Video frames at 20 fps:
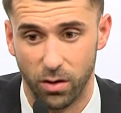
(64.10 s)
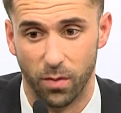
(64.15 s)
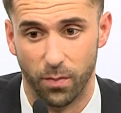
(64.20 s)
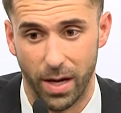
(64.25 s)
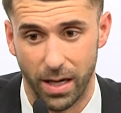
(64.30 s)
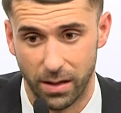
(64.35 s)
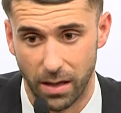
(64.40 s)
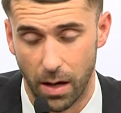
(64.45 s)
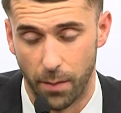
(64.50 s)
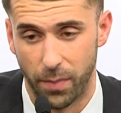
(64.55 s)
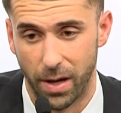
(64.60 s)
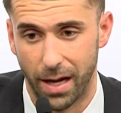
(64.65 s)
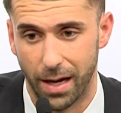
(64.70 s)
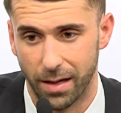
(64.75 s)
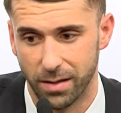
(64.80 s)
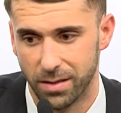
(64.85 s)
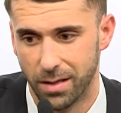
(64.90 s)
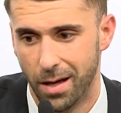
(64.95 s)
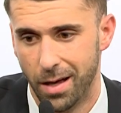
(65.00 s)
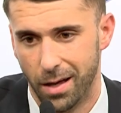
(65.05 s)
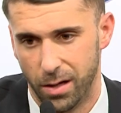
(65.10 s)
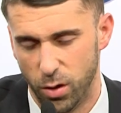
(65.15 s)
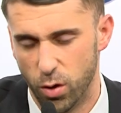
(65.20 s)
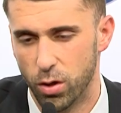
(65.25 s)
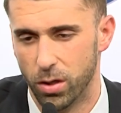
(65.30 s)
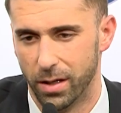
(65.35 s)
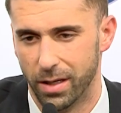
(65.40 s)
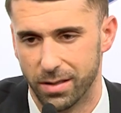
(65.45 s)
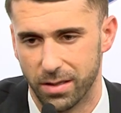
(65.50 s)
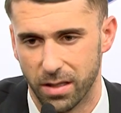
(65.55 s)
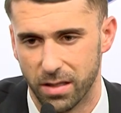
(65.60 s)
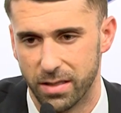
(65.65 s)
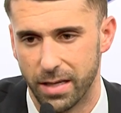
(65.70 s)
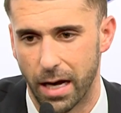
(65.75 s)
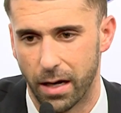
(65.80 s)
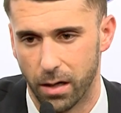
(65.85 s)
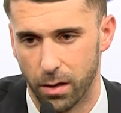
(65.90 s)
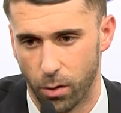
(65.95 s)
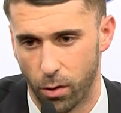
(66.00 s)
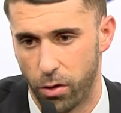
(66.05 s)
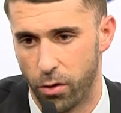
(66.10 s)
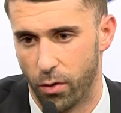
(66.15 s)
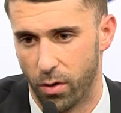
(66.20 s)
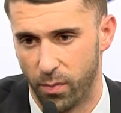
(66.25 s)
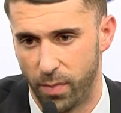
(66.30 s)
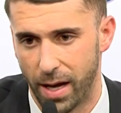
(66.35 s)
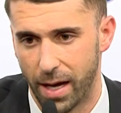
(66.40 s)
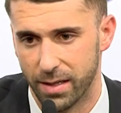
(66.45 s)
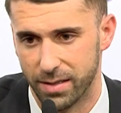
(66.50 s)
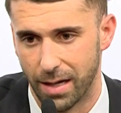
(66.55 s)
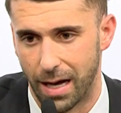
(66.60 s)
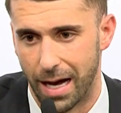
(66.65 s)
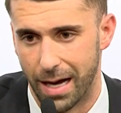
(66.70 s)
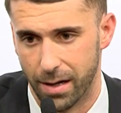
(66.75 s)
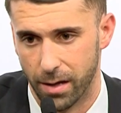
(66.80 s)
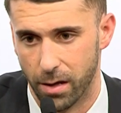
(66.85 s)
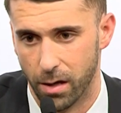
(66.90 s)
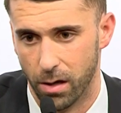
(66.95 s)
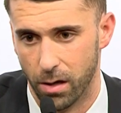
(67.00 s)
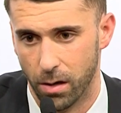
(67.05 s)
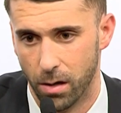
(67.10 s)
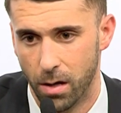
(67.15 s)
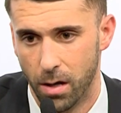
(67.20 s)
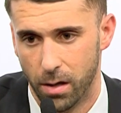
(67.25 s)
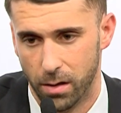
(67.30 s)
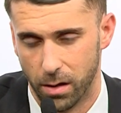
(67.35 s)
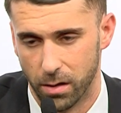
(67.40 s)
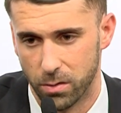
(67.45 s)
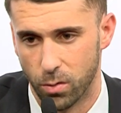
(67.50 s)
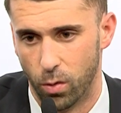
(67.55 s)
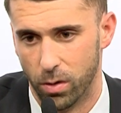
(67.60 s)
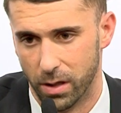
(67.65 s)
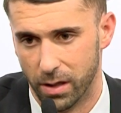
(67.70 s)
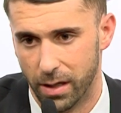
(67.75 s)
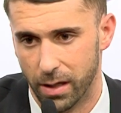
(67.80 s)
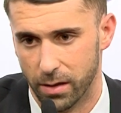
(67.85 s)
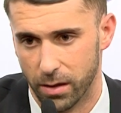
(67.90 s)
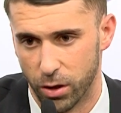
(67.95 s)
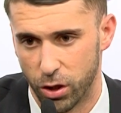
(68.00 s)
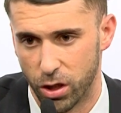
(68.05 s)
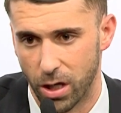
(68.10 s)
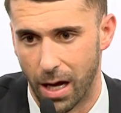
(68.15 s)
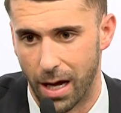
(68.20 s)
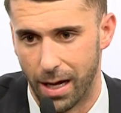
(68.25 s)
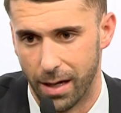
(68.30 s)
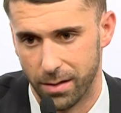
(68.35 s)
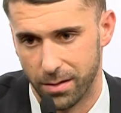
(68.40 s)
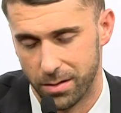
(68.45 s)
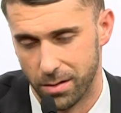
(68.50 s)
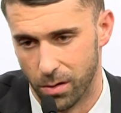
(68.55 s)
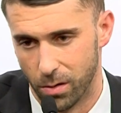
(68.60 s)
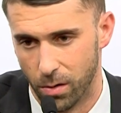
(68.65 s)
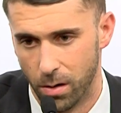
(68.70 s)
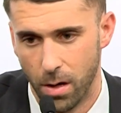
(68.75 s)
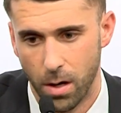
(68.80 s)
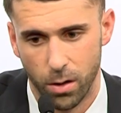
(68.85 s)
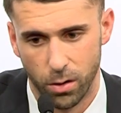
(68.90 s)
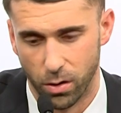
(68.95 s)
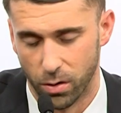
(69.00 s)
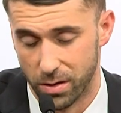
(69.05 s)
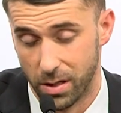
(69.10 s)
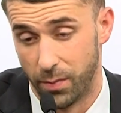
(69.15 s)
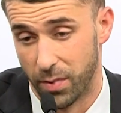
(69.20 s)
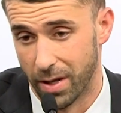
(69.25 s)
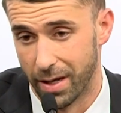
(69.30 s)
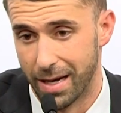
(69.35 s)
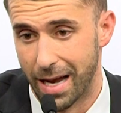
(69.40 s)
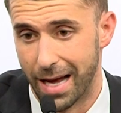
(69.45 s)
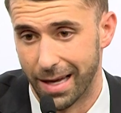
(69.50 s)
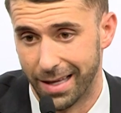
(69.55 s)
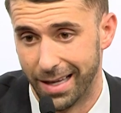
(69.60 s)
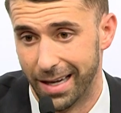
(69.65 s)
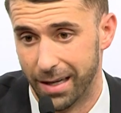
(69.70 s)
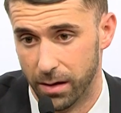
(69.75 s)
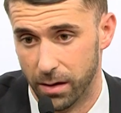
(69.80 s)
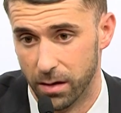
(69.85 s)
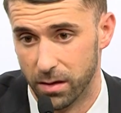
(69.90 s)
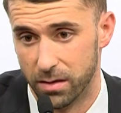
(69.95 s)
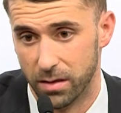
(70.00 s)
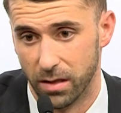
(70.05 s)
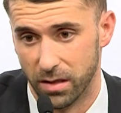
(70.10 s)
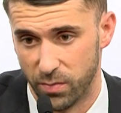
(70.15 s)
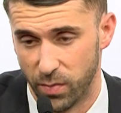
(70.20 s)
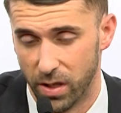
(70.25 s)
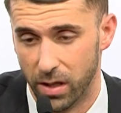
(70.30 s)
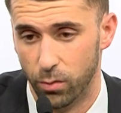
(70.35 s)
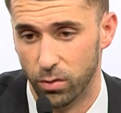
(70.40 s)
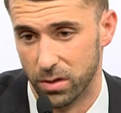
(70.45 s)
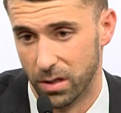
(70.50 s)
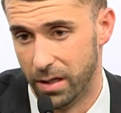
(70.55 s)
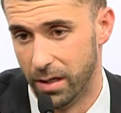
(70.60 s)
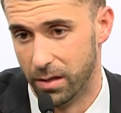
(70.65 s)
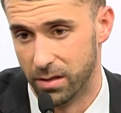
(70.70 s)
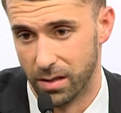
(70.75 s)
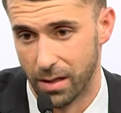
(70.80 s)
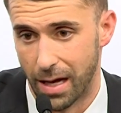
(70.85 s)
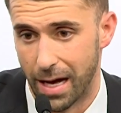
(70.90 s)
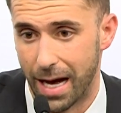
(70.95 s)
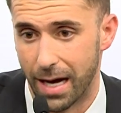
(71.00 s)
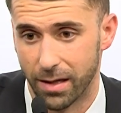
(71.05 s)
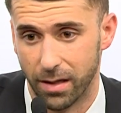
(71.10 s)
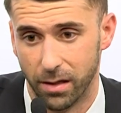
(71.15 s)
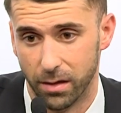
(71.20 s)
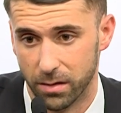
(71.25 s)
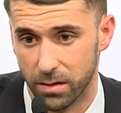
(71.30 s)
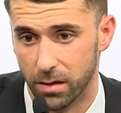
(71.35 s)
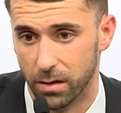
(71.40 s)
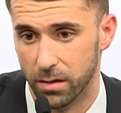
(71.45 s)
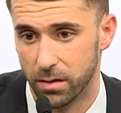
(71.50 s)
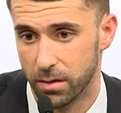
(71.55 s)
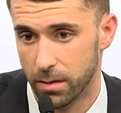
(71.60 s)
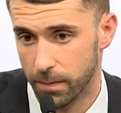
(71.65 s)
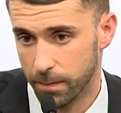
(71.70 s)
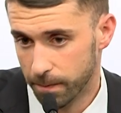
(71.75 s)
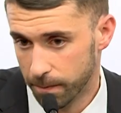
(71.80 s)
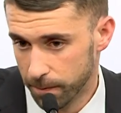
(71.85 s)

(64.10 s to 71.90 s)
to make that pass, usually it's the second or third pass out of there that's going to get the shot, so you're typically not getting the assist, but he was leading to the hockey assist.